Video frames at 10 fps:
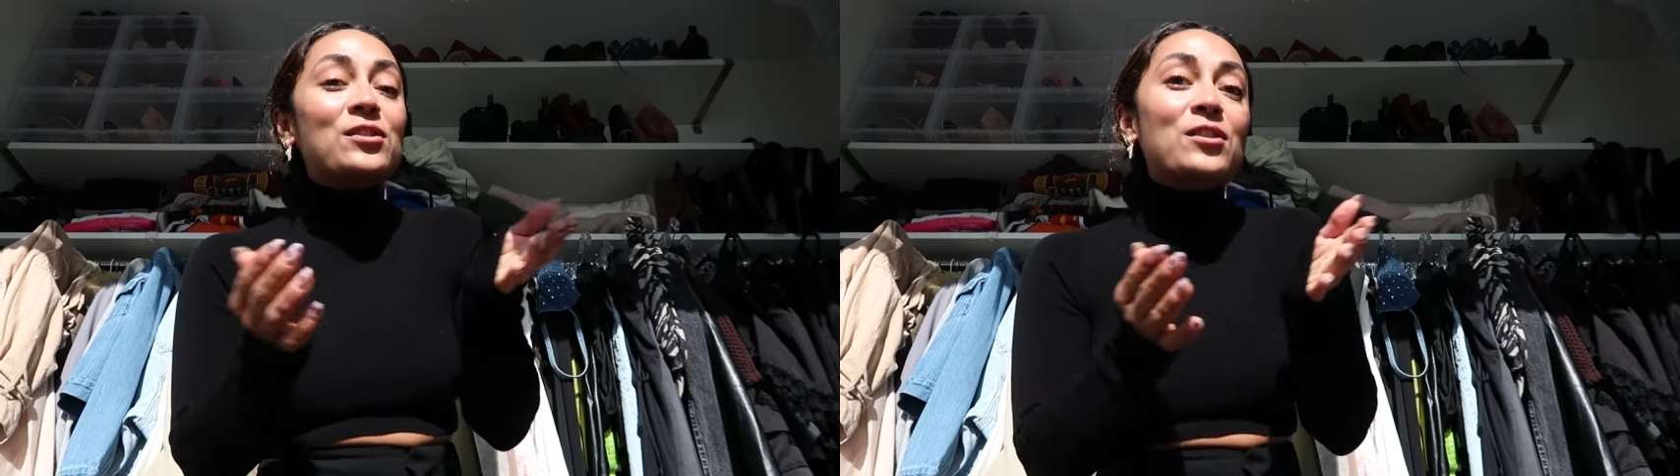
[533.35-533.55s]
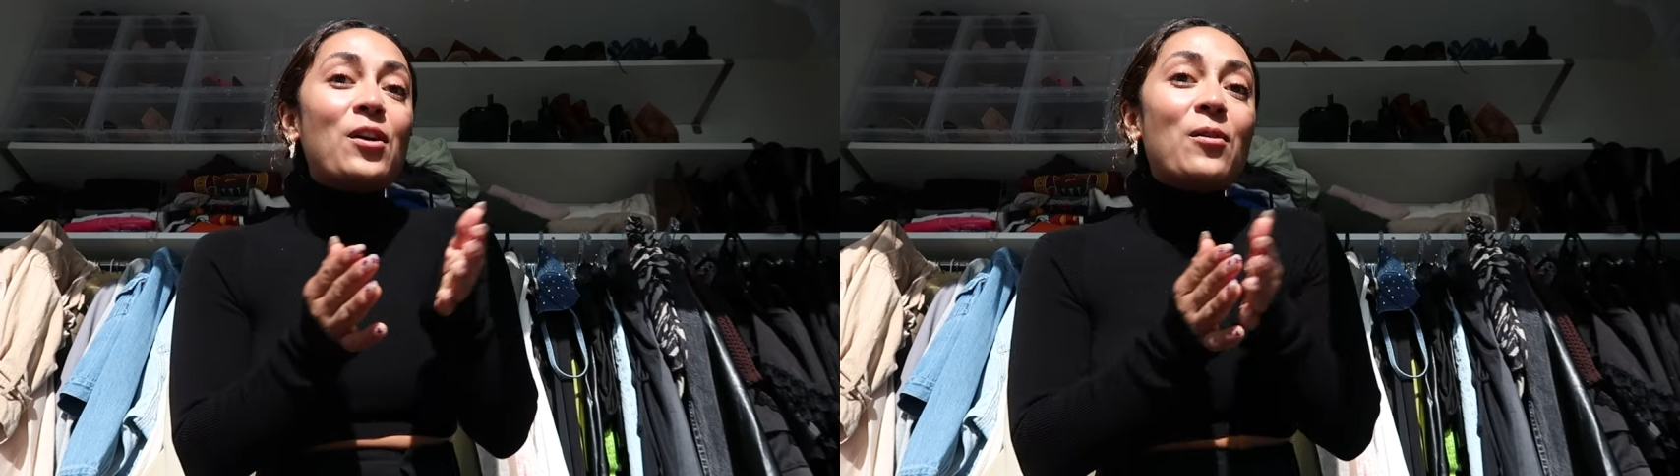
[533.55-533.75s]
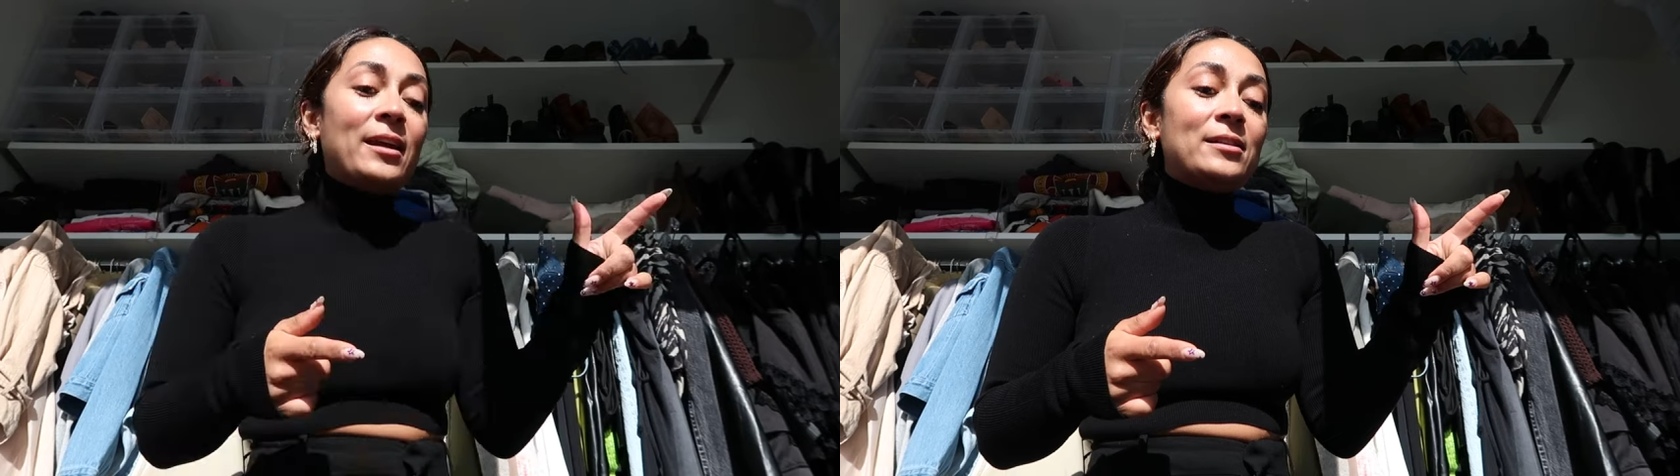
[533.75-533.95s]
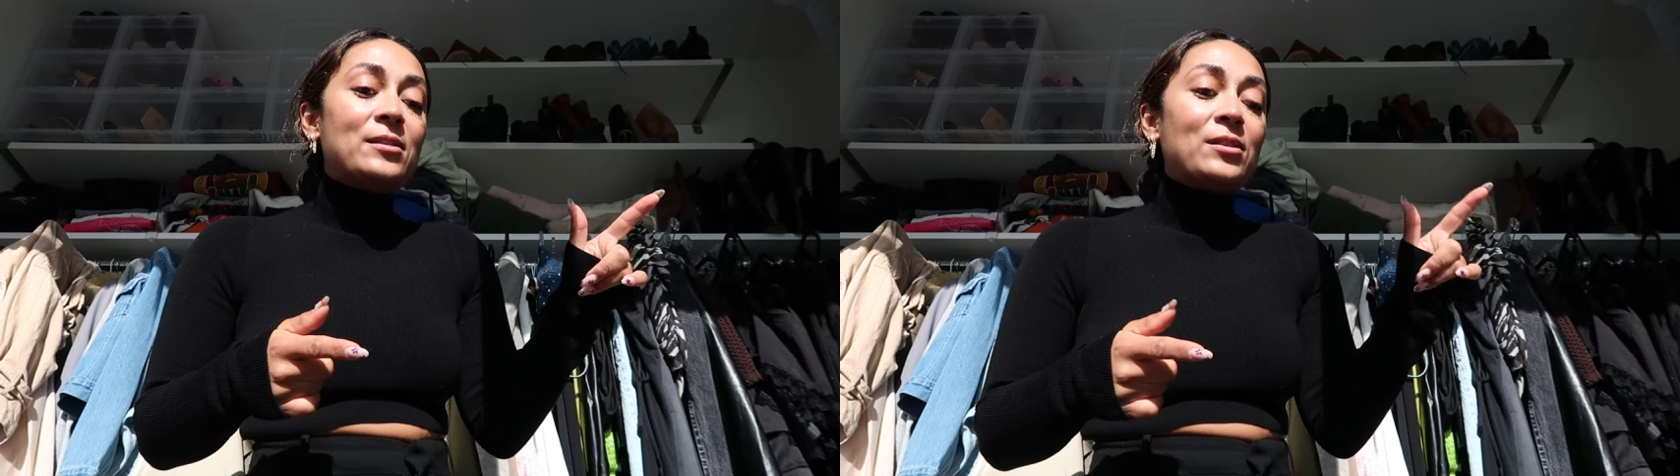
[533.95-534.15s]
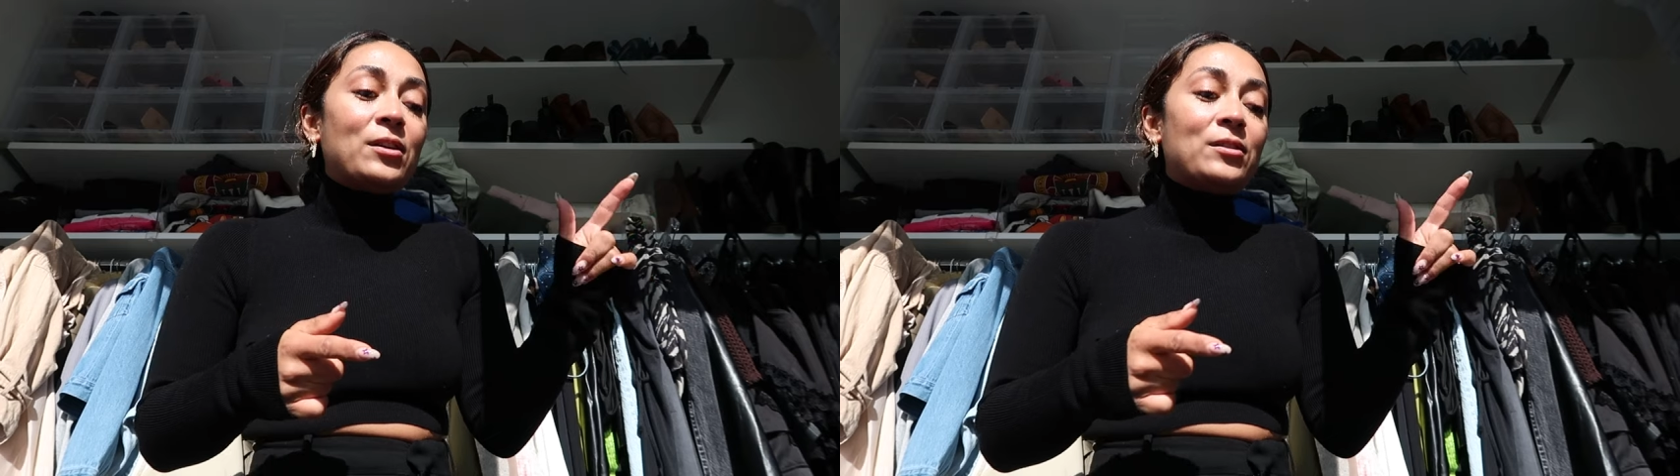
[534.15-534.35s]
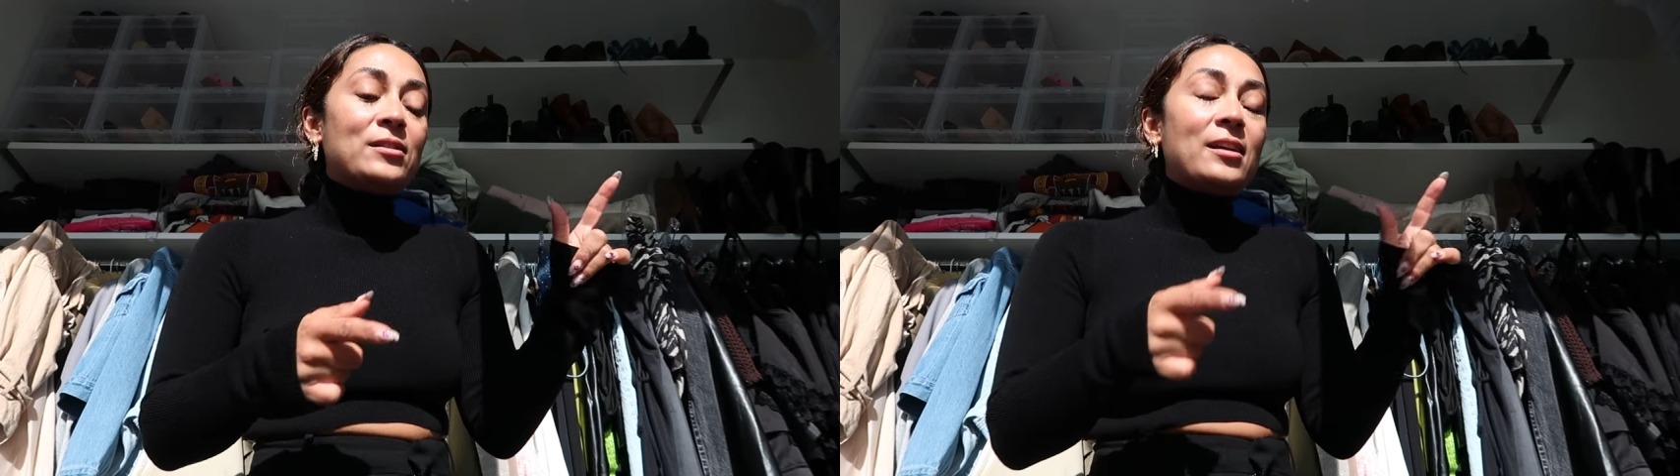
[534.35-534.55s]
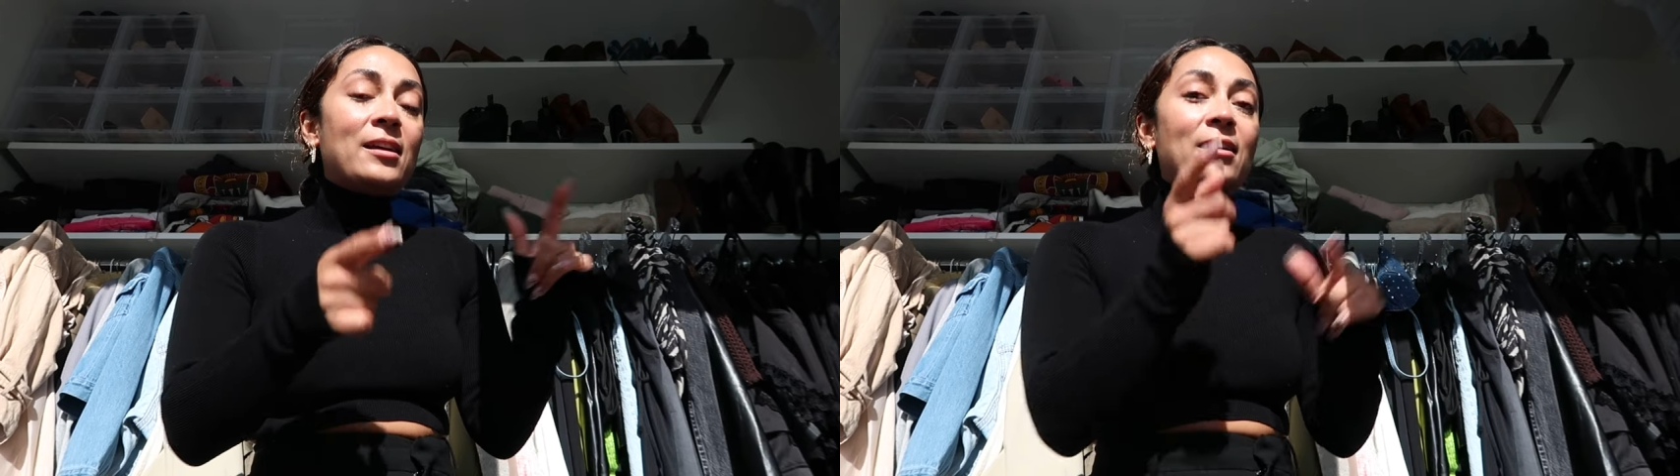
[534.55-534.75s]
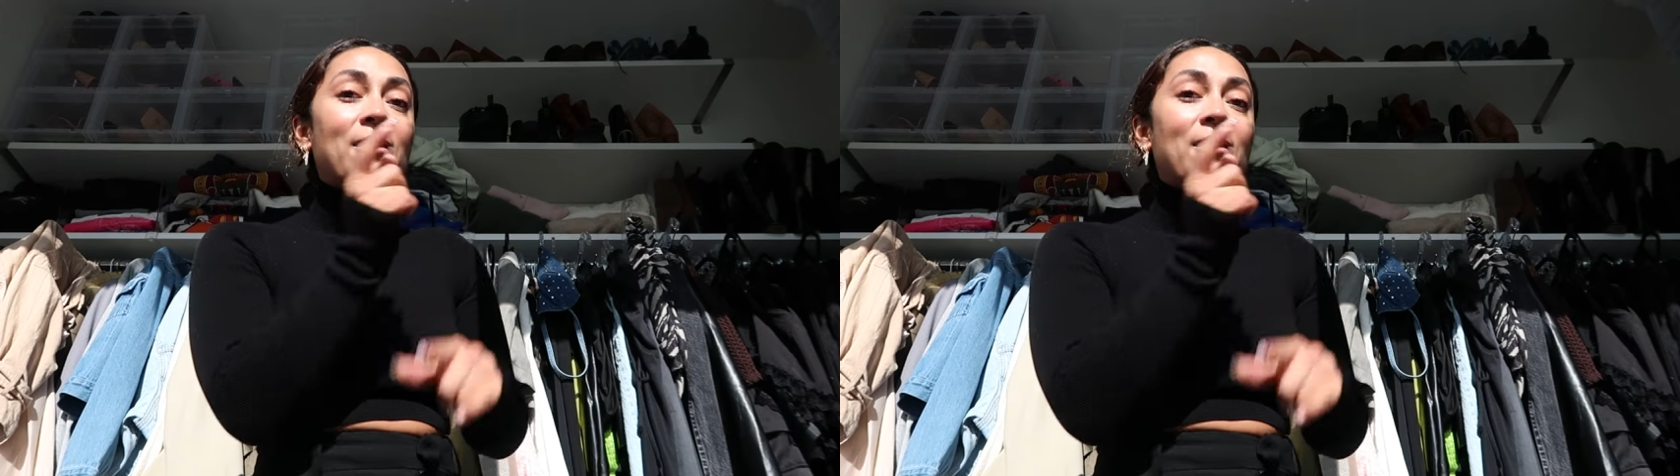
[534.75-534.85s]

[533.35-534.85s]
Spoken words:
So I'm gonna insert